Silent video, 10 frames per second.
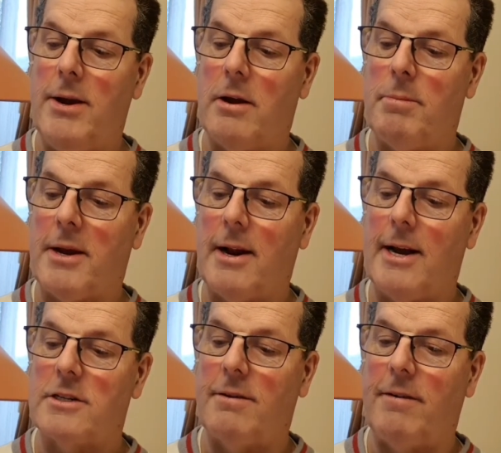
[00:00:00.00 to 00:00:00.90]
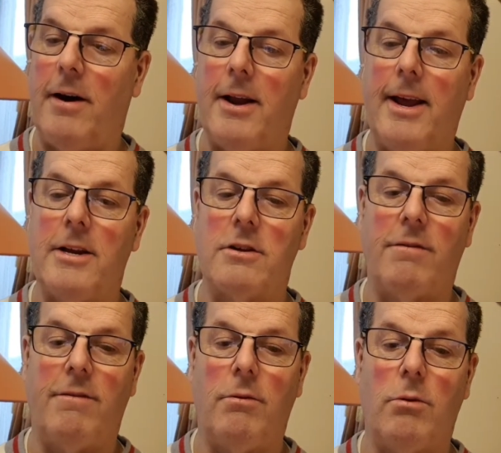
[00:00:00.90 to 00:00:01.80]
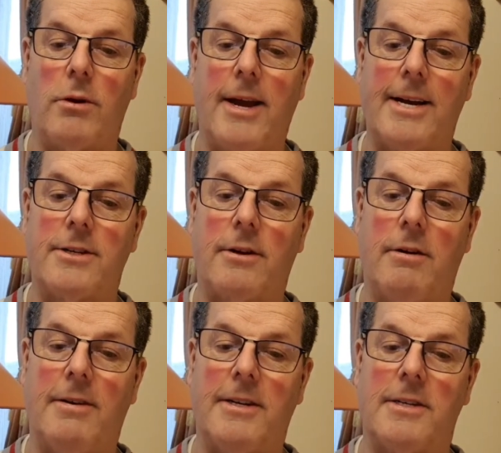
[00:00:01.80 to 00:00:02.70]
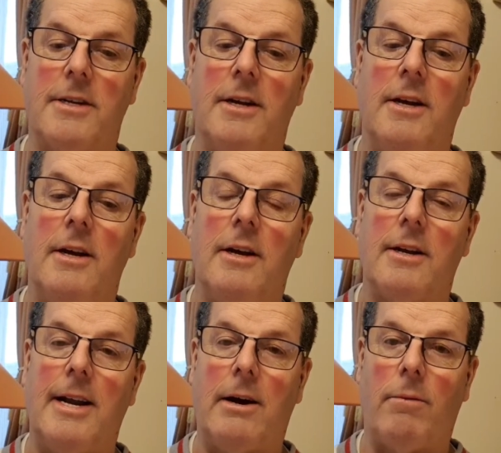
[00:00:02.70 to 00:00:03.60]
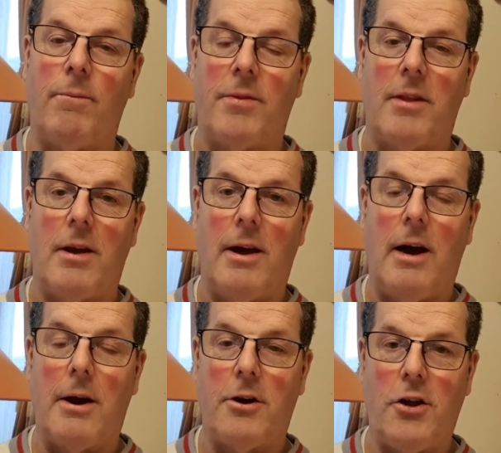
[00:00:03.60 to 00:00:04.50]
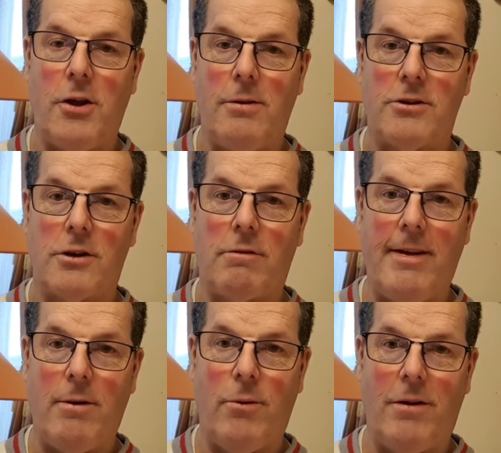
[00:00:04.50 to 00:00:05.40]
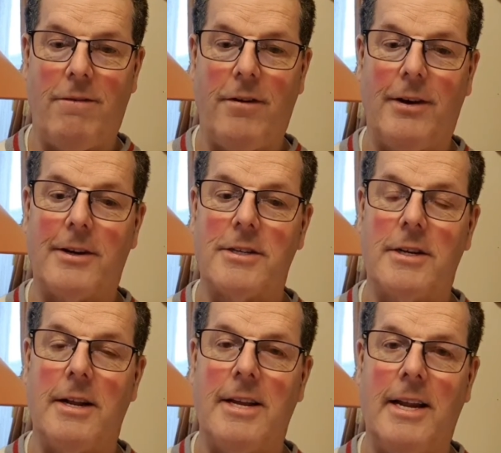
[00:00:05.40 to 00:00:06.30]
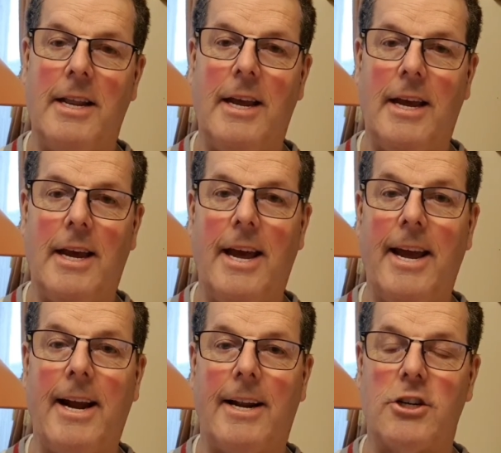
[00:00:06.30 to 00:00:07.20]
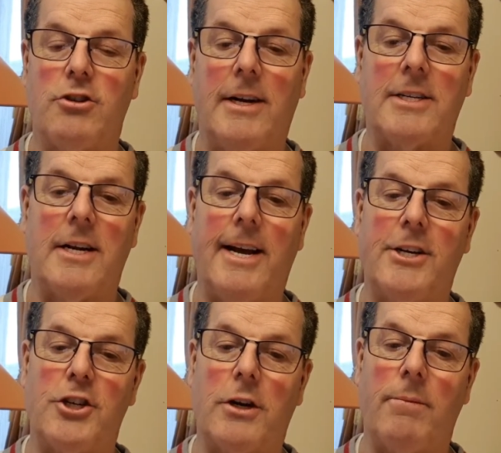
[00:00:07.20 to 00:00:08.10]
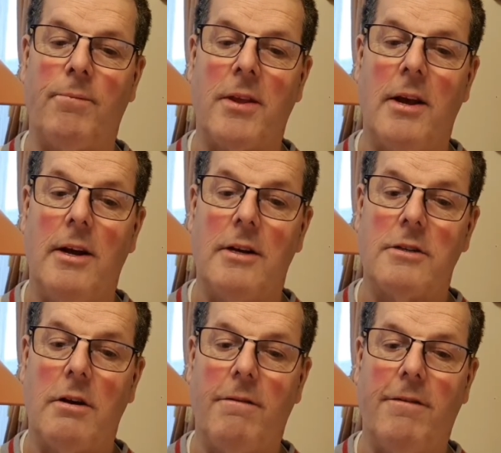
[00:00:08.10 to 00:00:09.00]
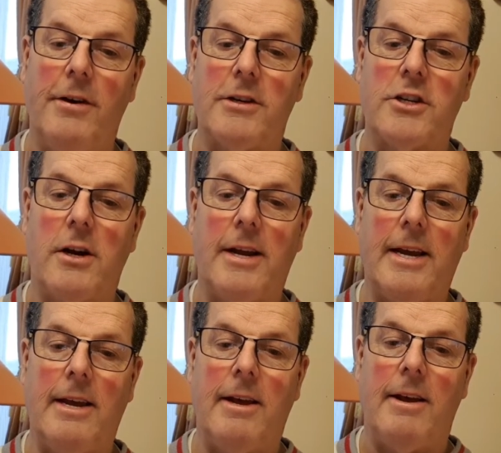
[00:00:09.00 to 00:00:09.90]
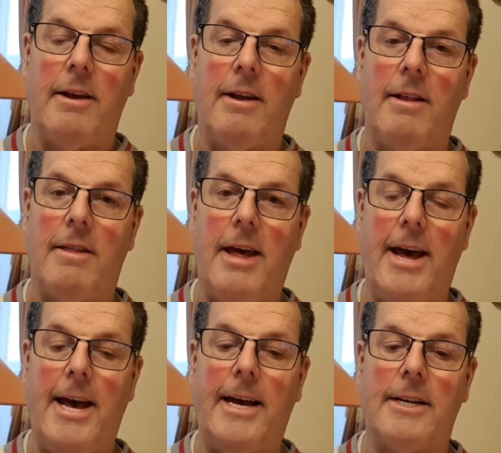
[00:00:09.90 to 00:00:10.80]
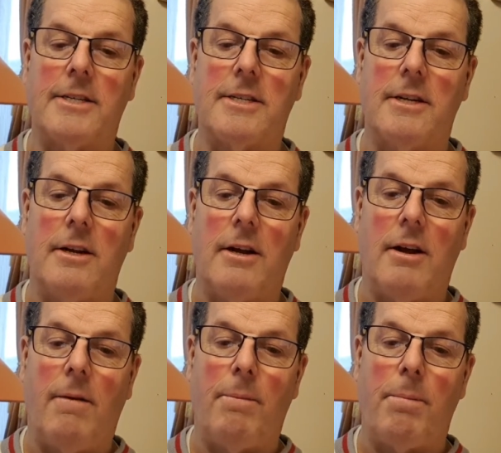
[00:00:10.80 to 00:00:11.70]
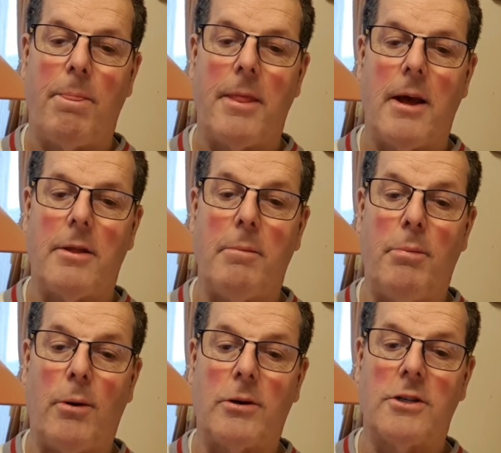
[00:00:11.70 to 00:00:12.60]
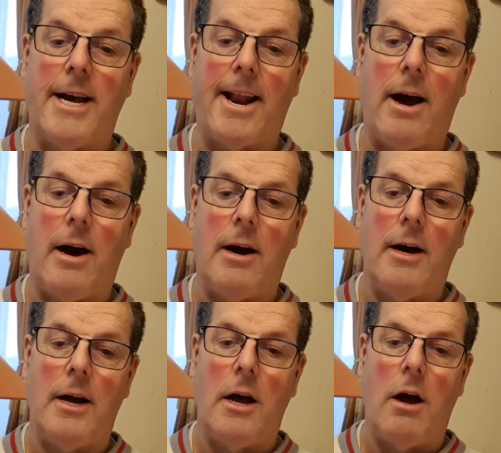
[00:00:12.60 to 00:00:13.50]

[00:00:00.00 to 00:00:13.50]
We can be classified into four categories. Now, I'm going to use the Greek word first and then the English translation. So firstly, there's the books that are